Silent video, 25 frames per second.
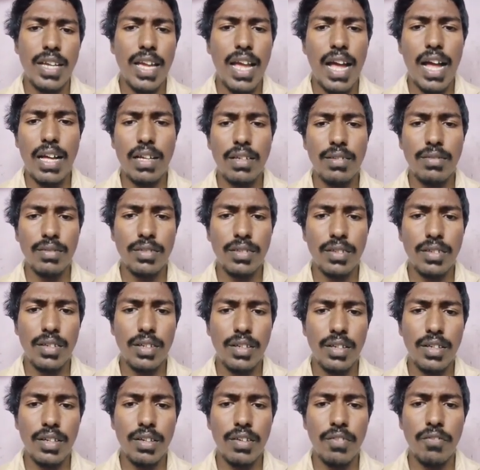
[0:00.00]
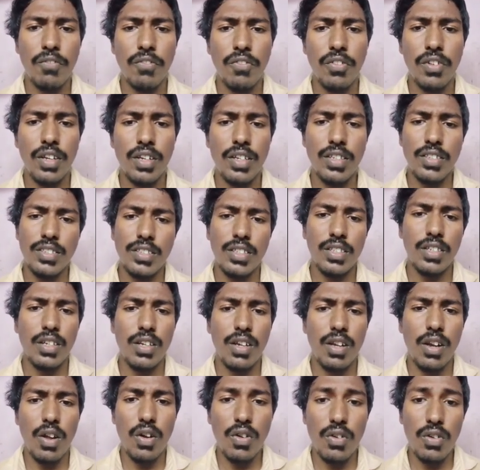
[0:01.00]
yeah, if it's
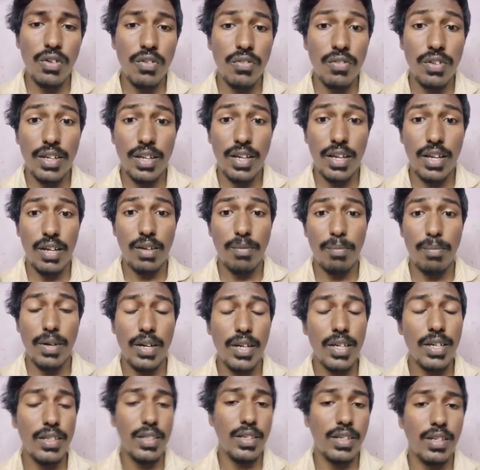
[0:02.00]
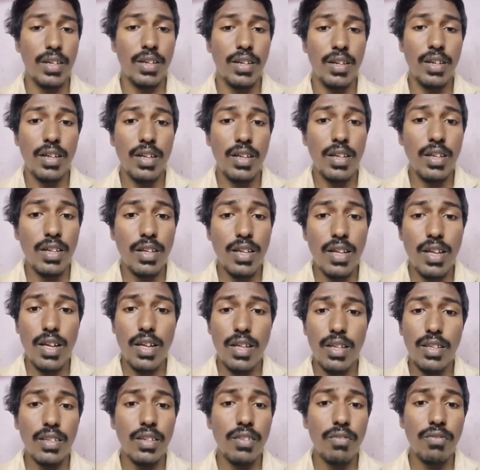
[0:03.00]
a cloud, we can predict.
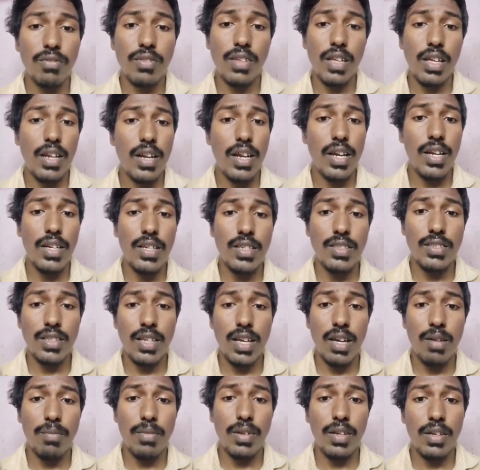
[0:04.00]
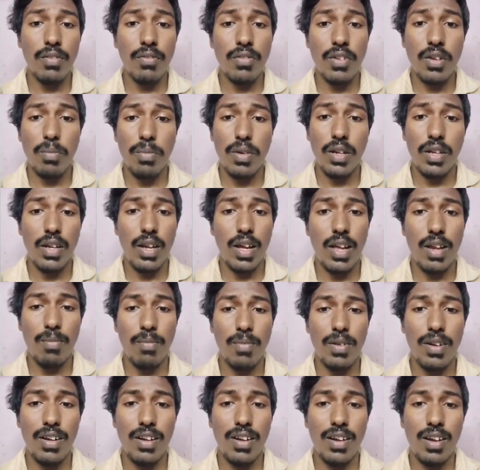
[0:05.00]
If the rain is coming, we bring
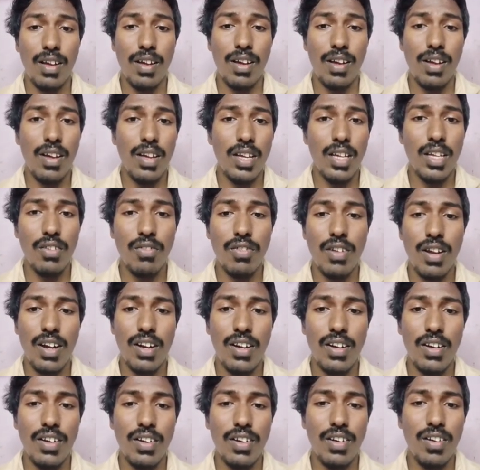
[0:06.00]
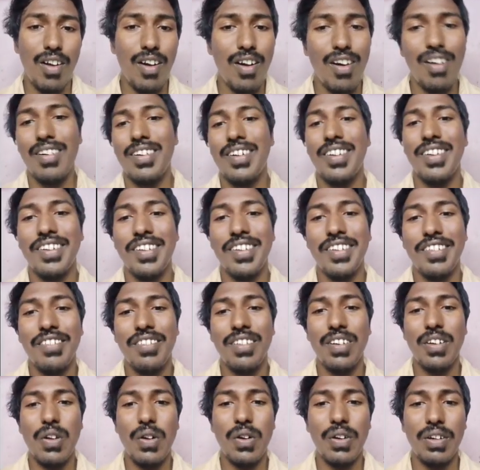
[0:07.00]
umbrella. If not,
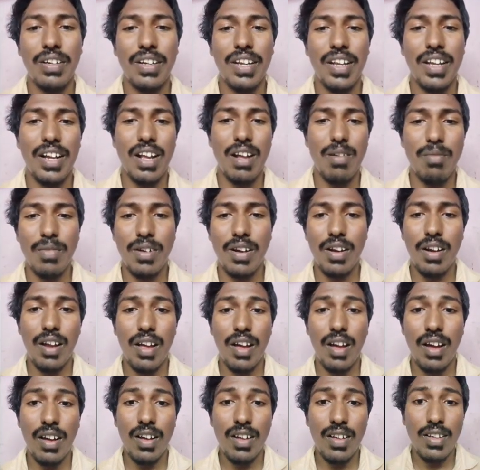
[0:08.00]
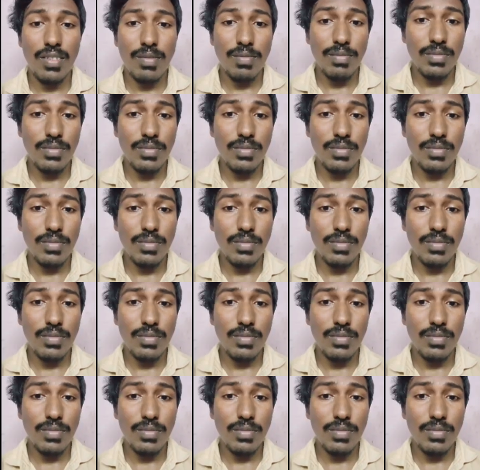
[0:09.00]
we don't take umbrella.